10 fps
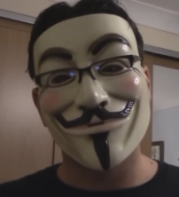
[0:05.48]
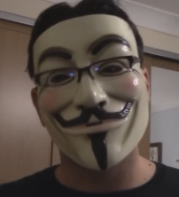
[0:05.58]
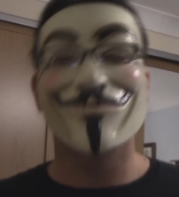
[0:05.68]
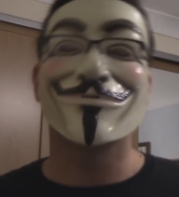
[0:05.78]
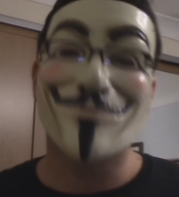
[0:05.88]
I
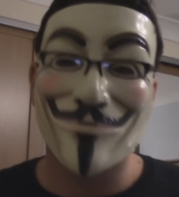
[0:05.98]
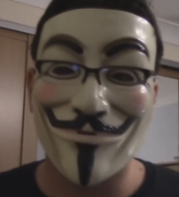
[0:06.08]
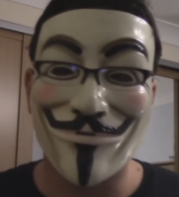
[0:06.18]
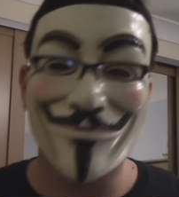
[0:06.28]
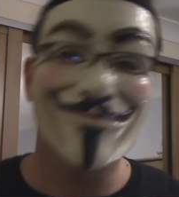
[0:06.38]
want to say
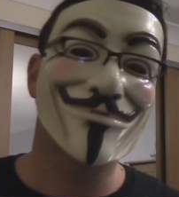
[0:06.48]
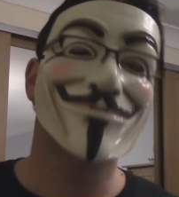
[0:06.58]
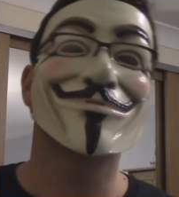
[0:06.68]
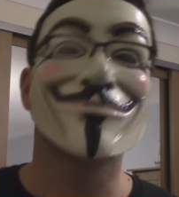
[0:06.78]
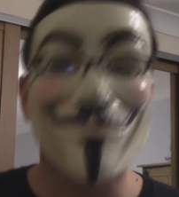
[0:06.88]
that this was
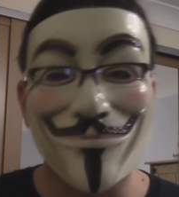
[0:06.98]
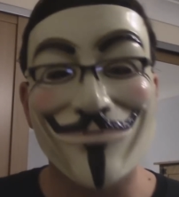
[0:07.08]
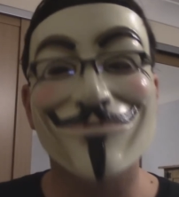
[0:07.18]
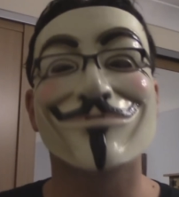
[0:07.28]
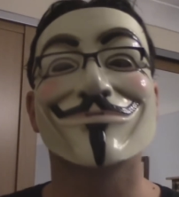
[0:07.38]
a
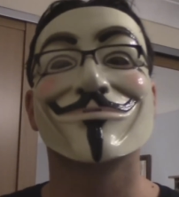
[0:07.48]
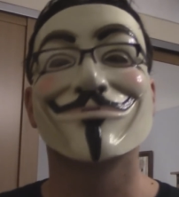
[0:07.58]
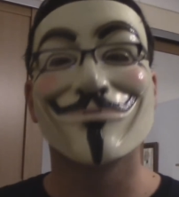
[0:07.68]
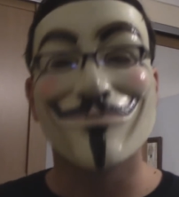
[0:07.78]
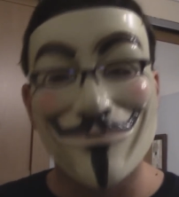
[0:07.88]

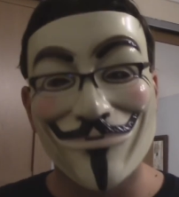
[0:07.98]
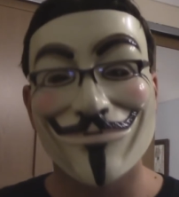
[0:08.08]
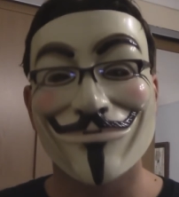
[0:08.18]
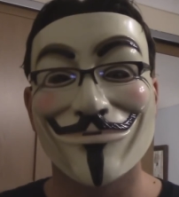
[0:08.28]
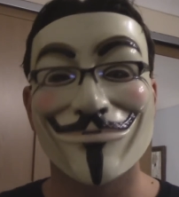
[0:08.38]
despicable
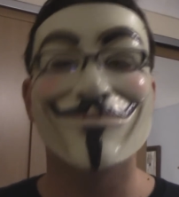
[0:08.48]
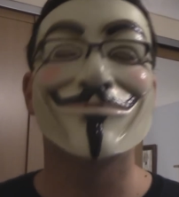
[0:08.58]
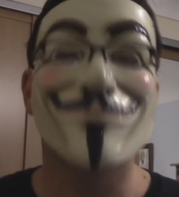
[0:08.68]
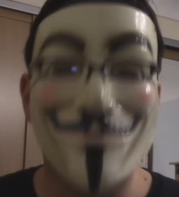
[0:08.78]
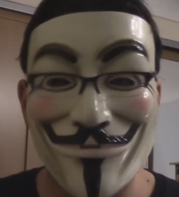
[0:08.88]
act,
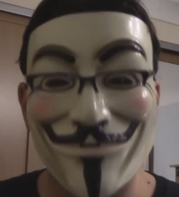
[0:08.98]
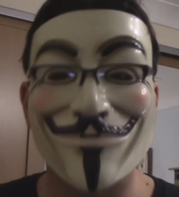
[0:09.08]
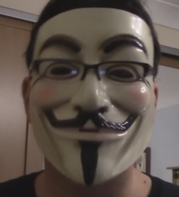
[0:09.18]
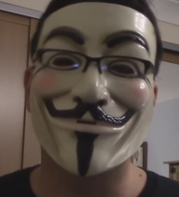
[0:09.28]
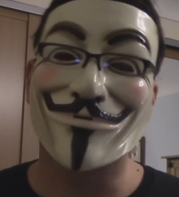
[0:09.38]

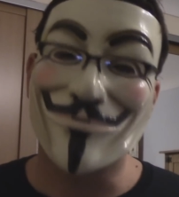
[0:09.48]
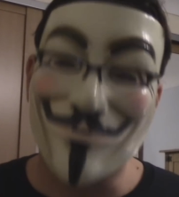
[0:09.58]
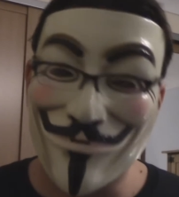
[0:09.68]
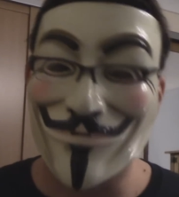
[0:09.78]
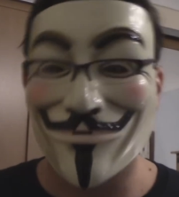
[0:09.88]
horrendous
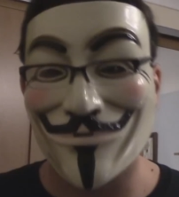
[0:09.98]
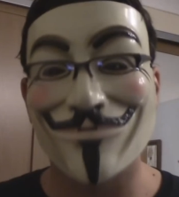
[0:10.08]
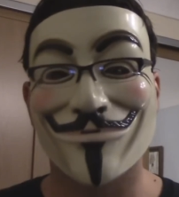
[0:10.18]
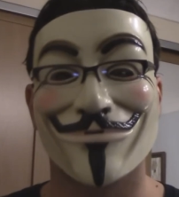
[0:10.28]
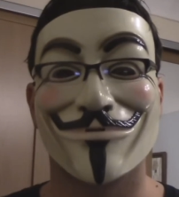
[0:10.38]
in its
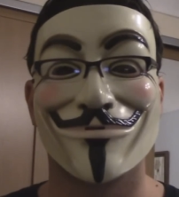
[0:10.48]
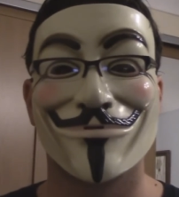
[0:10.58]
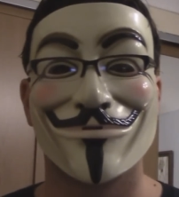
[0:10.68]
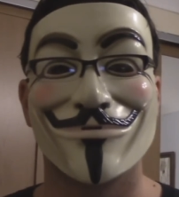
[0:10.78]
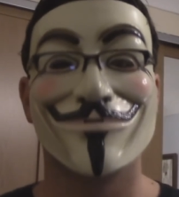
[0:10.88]
nature,
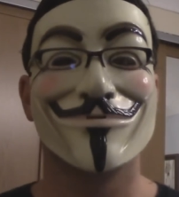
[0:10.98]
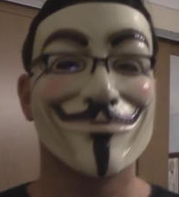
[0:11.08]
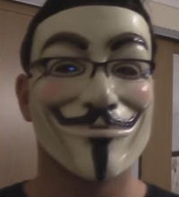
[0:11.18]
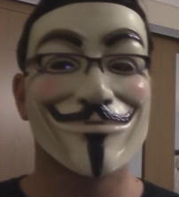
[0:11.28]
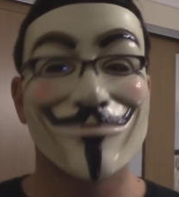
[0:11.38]
scenes
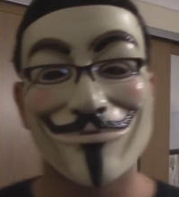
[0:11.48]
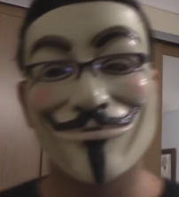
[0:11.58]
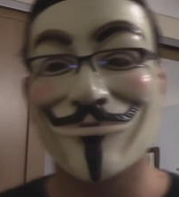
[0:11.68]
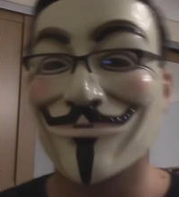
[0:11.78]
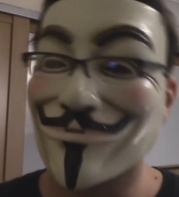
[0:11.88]
of which we
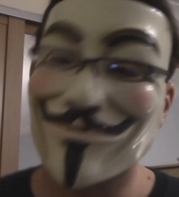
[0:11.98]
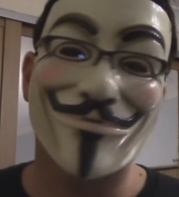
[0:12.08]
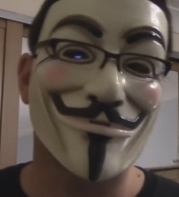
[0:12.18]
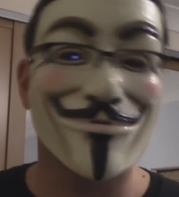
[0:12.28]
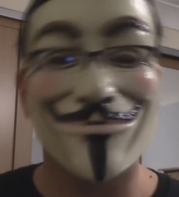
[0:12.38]
just
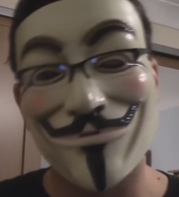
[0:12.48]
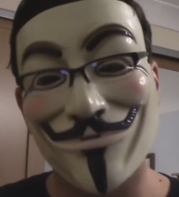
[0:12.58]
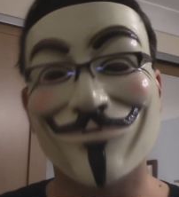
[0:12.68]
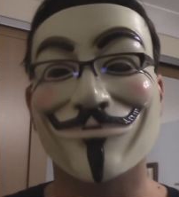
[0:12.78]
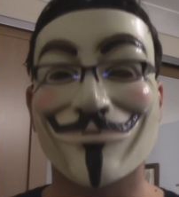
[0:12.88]
haven't
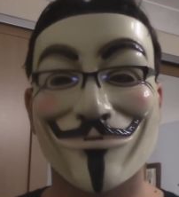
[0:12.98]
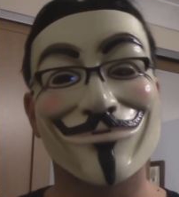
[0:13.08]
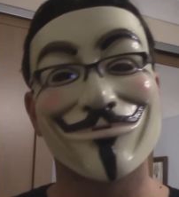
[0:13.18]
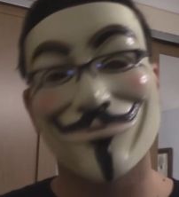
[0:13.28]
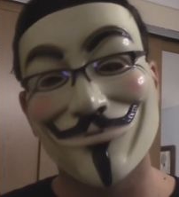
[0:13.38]
experienced
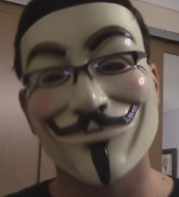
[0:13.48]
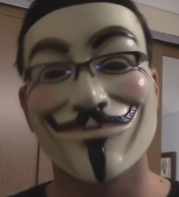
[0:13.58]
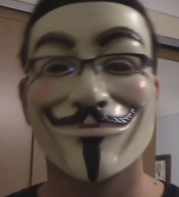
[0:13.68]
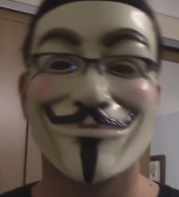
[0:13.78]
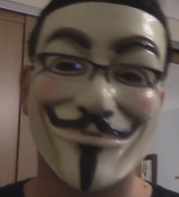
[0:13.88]
on the
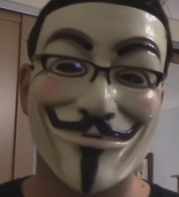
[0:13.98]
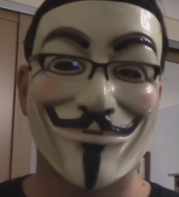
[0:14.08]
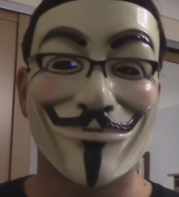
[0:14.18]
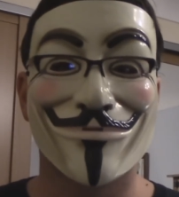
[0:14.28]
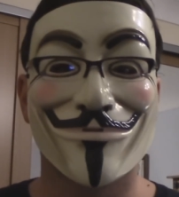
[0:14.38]
streets in
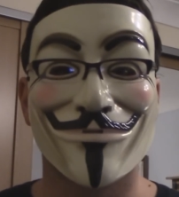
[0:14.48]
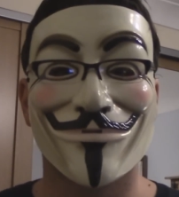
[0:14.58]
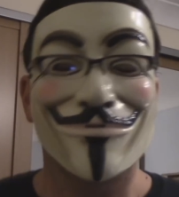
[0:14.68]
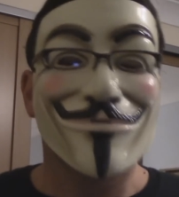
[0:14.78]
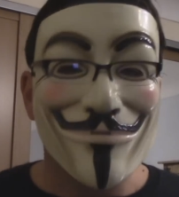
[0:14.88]
Britain.
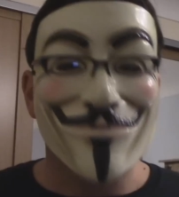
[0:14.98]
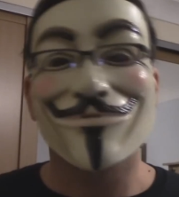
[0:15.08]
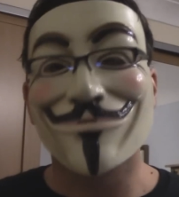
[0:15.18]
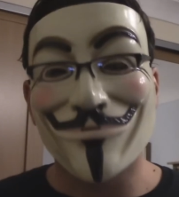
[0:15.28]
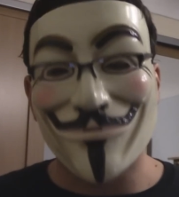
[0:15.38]

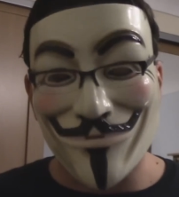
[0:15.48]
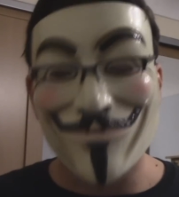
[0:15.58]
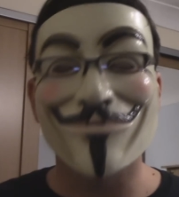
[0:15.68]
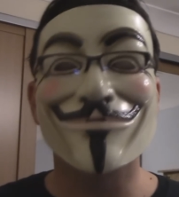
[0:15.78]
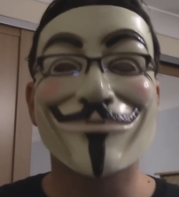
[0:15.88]
Awful,
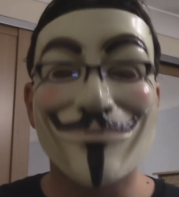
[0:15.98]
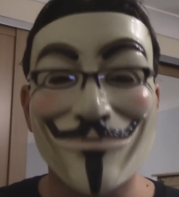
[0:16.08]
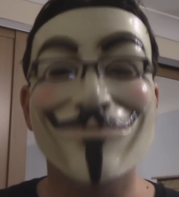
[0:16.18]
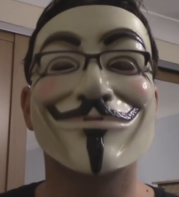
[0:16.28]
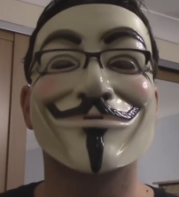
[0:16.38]
truly,
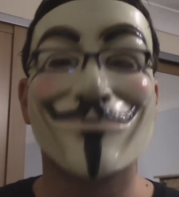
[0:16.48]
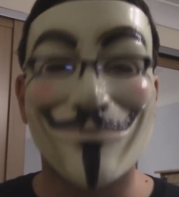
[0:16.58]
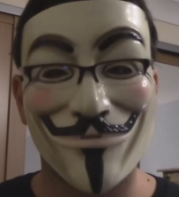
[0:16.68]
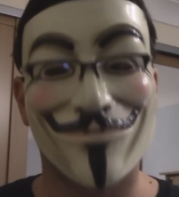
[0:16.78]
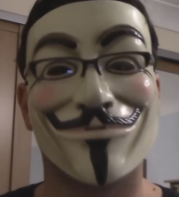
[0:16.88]
truly
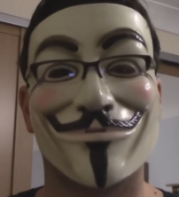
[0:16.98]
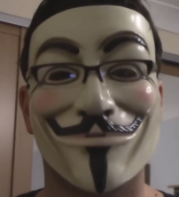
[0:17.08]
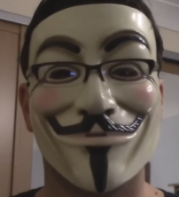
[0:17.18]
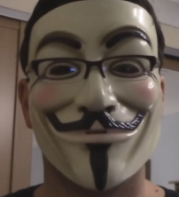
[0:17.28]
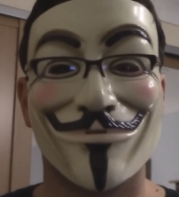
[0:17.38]

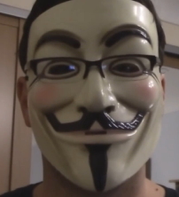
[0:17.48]
awful.